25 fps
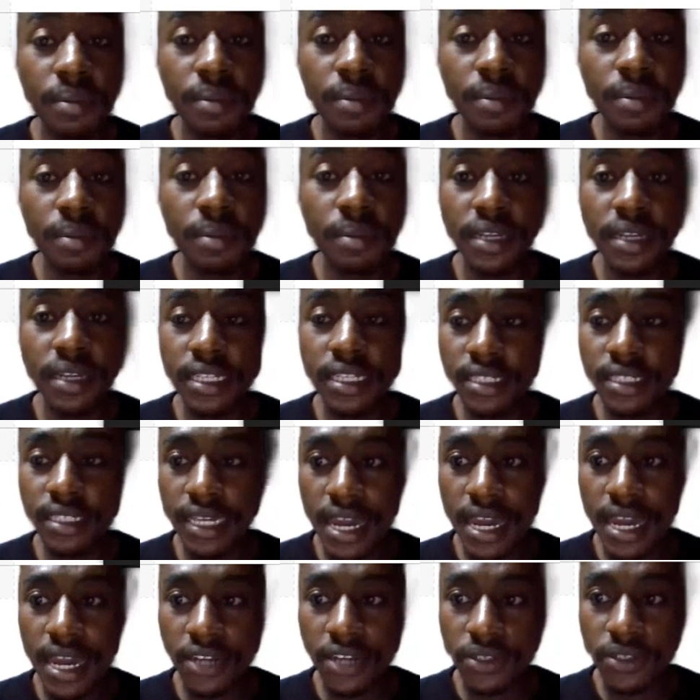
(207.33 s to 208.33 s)
and take
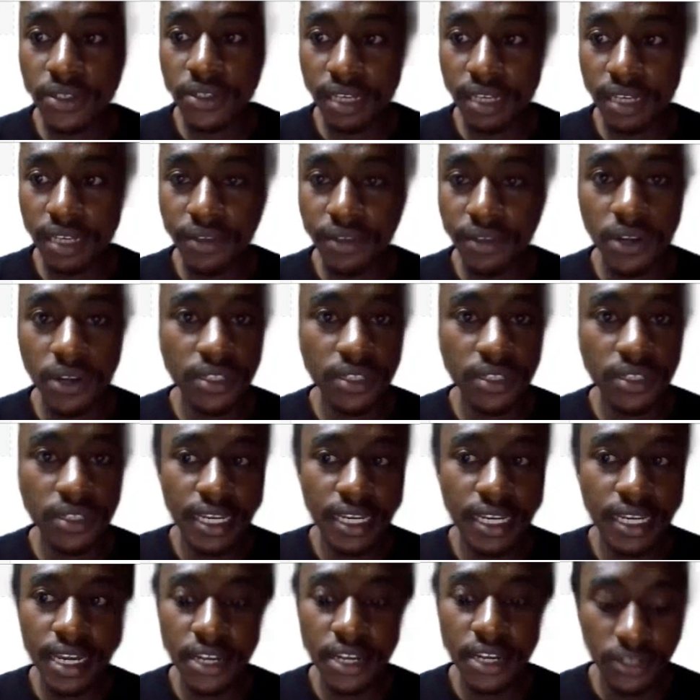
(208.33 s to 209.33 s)
action. If you don't take
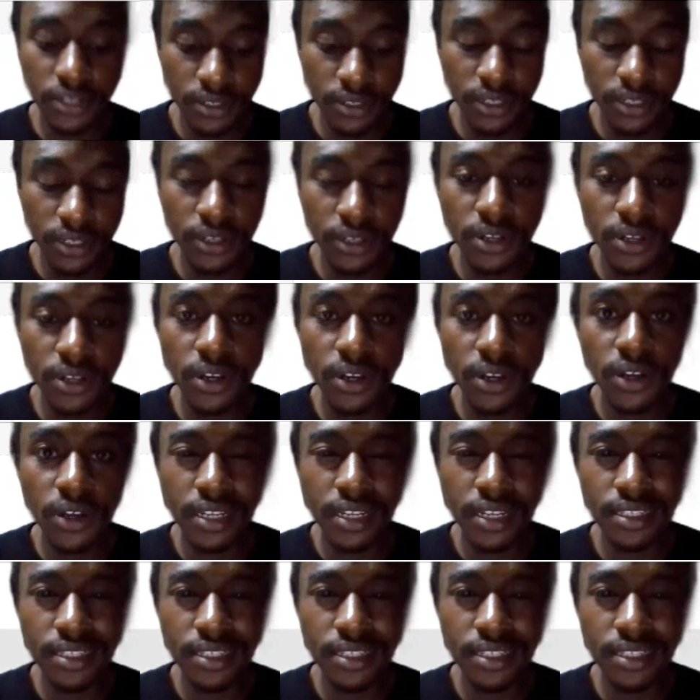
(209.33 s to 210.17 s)
action, you're not gonna see